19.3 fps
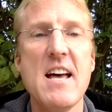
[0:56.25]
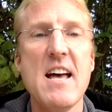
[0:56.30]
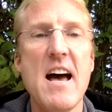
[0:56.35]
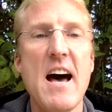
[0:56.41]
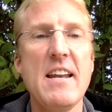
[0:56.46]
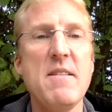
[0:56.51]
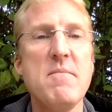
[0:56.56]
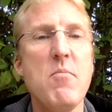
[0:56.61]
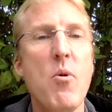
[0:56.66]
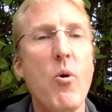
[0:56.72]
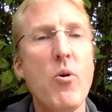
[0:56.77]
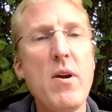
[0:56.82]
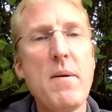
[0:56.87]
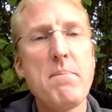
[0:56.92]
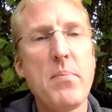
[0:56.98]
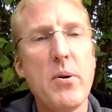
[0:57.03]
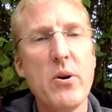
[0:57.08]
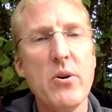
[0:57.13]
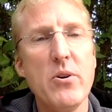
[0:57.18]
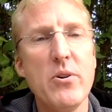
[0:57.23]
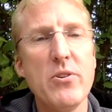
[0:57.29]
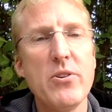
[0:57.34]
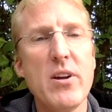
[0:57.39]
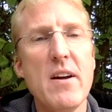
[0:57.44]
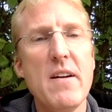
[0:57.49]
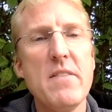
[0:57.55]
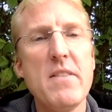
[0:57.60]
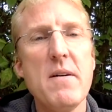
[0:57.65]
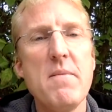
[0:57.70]
and the more he pulled,
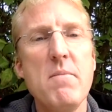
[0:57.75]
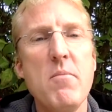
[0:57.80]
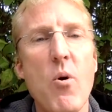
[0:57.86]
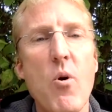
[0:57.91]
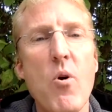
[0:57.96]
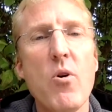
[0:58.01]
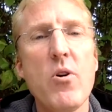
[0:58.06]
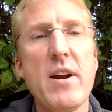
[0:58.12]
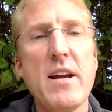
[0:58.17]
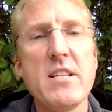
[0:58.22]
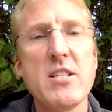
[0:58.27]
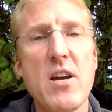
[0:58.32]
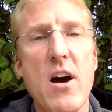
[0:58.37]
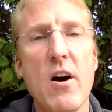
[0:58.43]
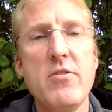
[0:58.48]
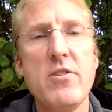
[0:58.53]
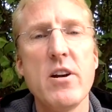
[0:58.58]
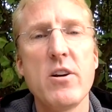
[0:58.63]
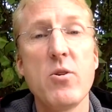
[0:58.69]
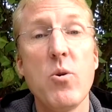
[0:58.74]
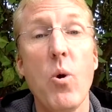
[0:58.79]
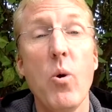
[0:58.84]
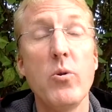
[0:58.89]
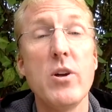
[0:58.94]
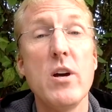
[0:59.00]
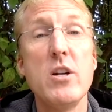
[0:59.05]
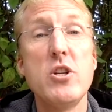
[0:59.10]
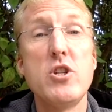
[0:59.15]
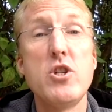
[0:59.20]
the more his owner
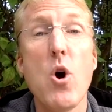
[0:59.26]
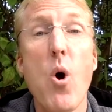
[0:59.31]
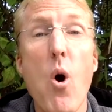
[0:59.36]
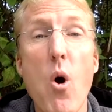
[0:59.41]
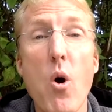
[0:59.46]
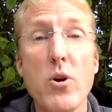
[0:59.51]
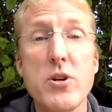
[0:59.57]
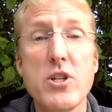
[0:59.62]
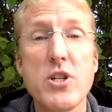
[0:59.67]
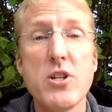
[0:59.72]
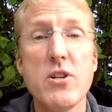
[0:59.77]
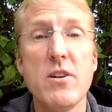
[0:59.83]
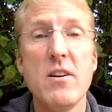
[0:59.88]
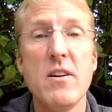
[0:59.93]
called, "George!"